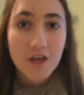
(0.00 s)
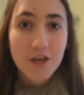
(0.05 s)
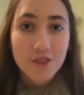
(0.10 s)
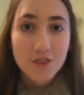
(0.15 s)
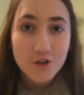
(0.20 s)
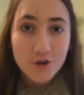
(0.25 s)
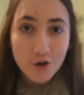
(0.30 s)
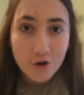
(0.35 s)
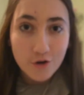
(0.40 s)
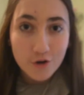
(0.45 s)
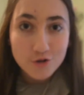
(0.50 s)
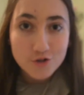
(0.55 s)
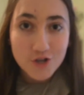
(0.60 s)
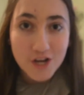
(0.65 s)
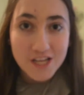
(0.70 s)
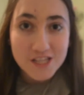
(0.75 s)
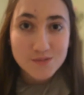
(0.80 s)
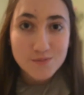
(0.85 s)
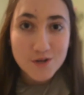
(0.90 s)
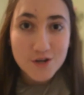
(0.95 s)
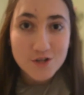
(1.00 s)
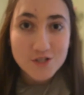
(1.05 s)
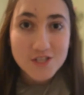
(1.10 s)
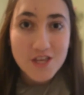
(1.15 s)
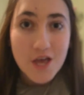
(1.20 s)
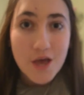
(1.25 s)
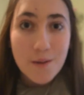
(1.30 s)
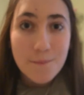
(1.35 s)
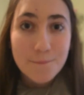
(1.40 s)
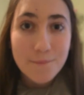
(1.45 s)
The neurotransmitters
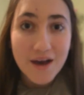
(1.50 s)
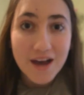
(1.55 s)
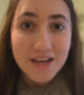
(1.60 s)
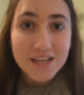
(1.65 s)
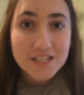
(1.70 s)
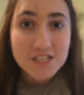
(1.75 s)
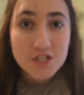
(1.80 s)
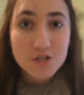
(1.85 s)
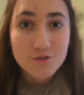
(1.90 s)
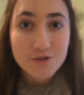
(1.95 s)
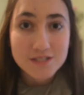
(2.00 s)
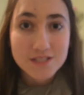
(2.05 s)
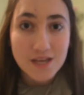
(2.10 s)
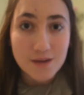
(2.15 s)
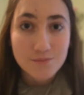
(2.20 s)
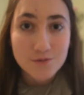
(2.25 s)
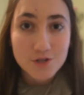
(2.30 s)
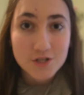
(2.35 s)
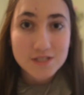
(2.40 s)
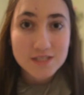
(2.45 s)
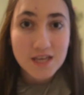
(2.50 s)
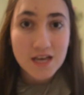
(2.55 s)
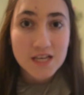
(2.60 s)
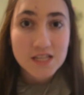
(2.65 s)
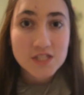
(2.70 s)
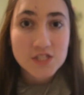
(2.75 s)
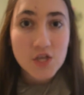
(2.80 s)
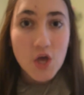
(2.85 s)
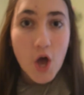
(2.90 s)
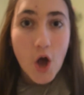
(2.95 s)
bind to receptor
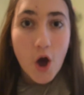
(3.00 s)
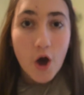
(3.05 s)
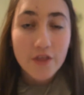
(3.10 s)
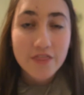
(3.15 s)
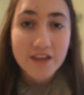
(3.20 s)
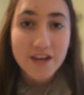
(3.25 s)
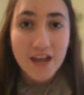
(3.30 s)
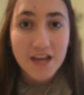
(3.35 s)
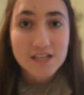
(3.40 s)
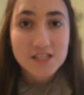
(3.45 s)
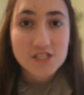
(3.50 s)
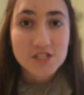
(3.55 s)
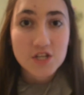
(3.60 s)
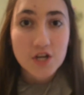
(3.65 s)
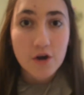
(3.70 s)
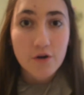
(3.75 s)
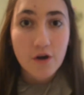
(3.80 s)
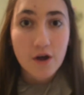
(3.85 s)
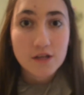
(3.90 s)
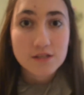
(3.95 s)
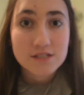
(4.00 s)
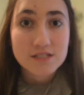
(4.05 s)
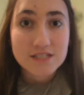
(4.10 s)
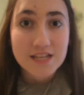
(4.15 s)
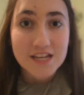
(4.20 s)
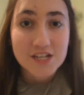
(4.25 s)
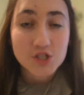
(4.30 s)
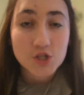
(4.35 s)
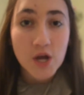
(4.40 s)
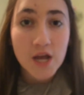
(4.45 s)
sites on the next neuron's
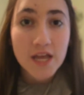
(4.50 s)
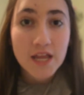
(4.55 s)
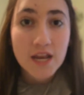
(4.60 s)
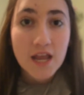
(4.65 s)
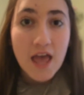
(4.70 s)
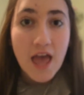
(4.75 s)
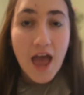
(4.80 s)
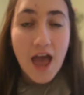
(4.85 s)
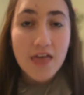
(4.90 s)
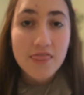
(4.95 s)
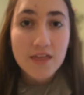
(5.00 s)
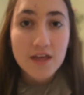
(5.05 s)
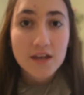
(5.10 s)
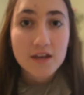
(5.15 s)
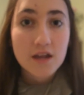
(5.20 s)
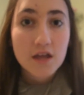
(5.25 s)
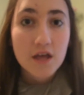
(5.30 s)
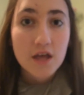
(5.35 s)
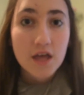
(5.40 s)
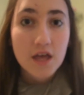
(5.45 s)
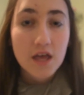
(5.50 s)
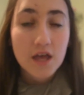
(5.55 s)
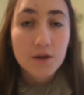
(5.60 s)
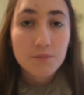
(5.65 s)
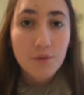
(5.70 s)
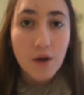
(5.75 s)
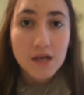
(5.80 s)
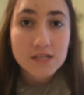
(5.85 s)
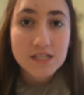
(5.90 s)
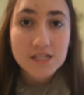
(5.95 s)
dendrite and then, in a
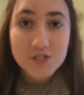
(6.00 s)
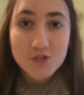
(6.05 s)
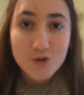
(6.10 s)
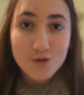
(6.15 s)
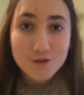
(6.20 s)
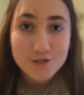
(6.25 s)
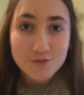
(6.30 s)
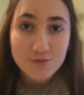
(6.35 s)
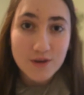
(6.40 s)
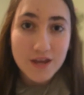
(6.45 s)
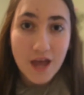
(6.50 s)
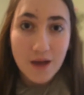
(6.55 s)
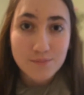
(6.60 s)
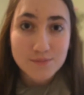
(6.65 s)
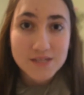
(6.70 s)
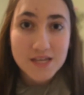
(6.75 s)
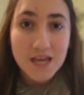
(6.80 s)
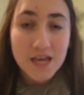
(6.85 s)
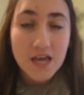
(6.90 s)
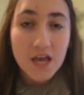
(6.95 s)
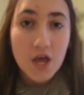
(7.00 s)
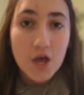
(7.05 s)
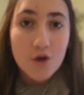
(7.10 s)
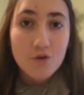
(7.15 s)
process known as reuptake,